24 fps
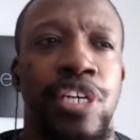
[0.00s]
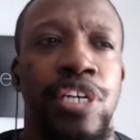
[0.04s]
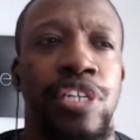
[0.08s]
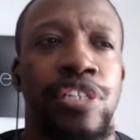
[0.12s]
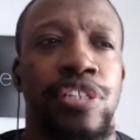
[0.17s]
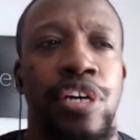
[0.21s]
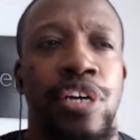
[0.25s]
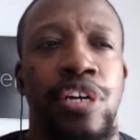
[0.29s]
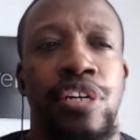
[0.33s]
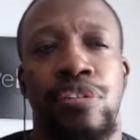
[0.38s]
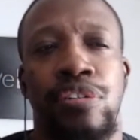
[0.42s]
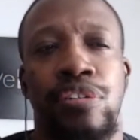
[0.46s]
It's
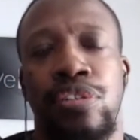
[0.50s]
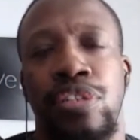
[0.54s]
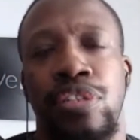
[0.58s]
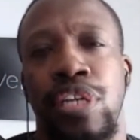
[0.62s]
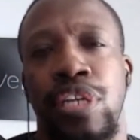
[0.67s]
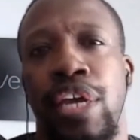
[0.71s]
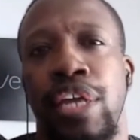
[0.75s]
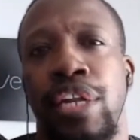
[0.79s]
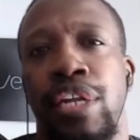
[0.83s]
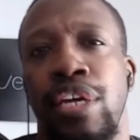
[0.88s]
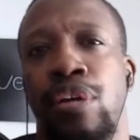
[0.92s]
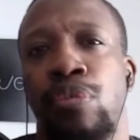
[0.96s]

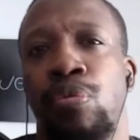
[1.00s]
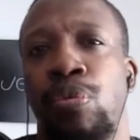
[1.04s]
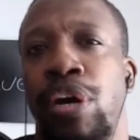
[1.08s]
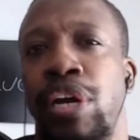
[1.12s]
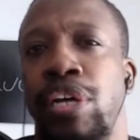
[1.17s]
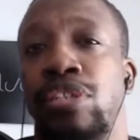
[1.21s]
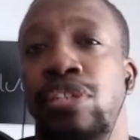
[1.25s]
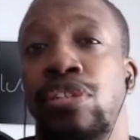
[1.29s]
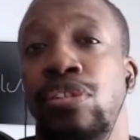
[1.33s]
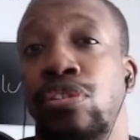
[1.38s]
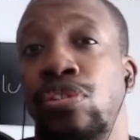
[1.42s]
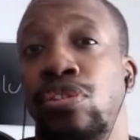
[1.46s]
understanding where
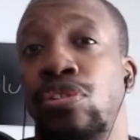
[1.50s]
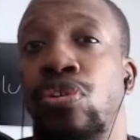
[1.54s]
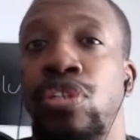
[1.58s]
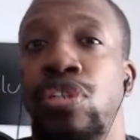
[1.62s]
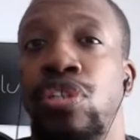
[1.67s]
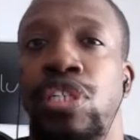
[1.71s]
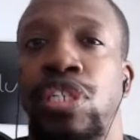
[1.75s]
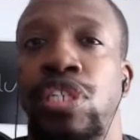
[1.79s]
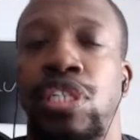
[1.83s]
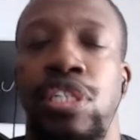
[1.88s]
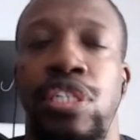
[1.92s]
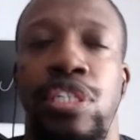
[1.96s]
your zone of
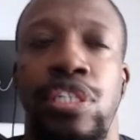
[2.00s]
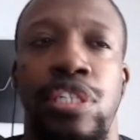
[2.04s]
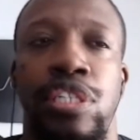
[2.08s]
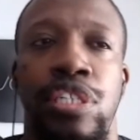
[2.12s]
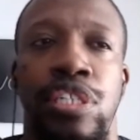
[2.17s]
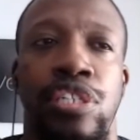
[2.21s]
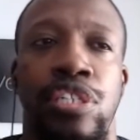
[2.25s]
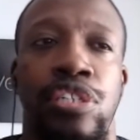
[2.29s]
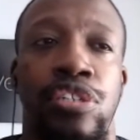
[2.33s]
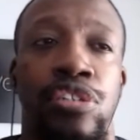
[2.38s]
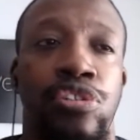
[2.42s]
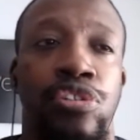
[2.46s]
genius
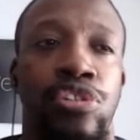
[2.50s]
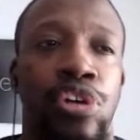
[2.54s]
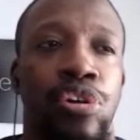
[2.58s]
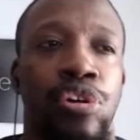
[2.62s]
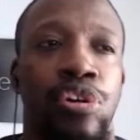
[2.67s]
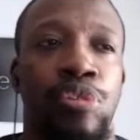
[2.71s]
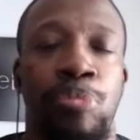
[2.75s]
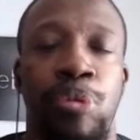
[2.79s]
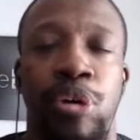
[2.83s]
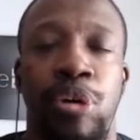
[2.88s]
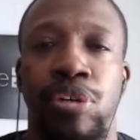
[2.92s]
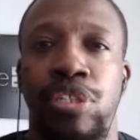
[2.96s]
is, your zone
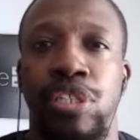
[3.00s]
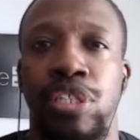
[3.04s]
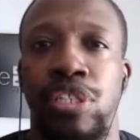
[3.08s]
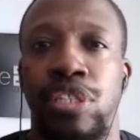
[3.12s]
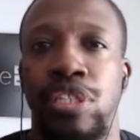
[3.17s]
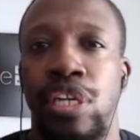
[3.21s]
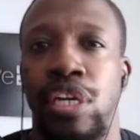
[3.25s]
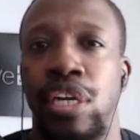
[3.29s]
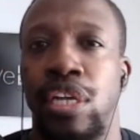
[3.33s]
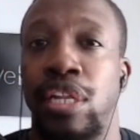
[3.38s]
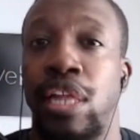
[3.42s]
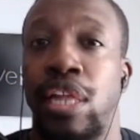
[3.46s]
of brilliance,
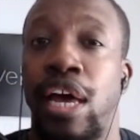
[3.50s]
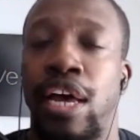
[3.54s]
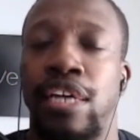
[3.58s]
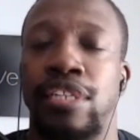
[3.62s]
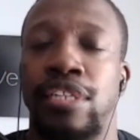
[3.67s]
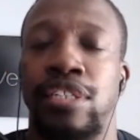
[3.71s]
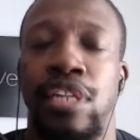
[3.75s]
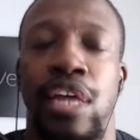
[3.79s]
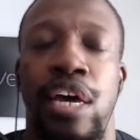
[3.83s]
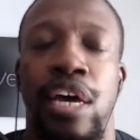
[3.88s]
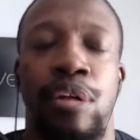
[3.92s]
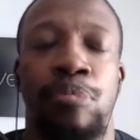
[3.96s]
as
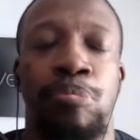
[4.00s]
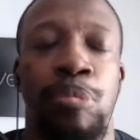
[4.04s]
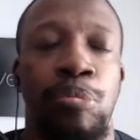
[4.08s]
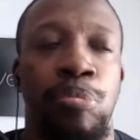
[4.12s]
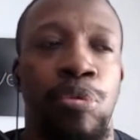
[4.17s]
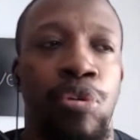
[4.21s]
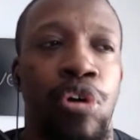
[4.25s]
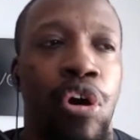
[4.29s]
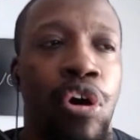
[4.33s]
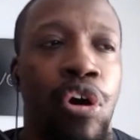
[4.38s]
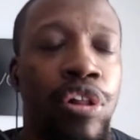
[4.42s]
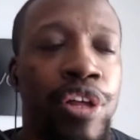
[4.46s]
a lot of people
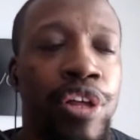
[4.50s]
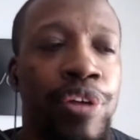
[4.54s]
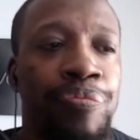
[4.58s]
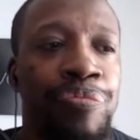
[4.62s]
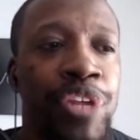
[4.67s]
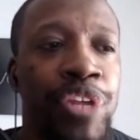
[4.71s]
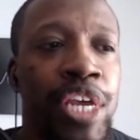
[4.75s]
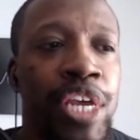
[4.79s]
call it,